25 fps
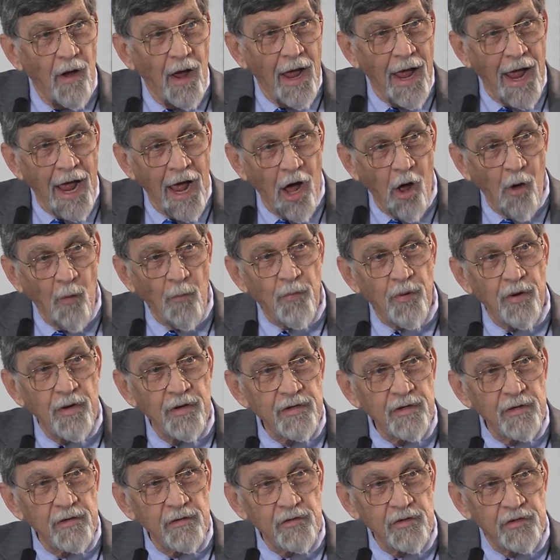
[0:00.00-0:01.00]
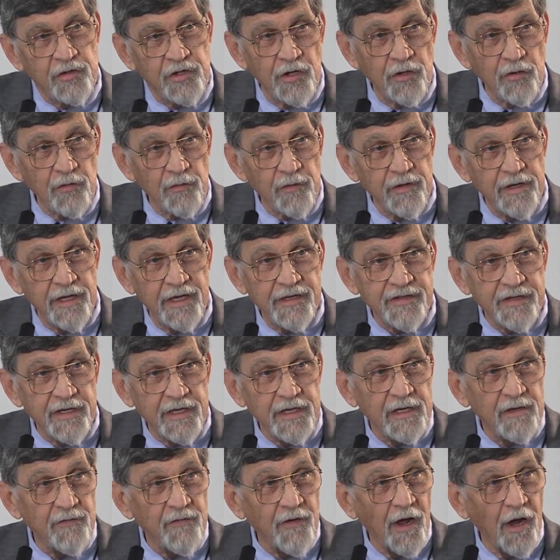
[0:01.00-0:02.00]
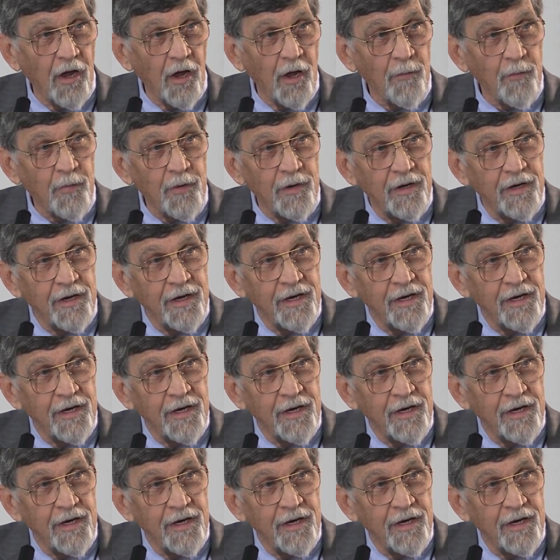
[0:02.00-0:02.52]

help children as they develop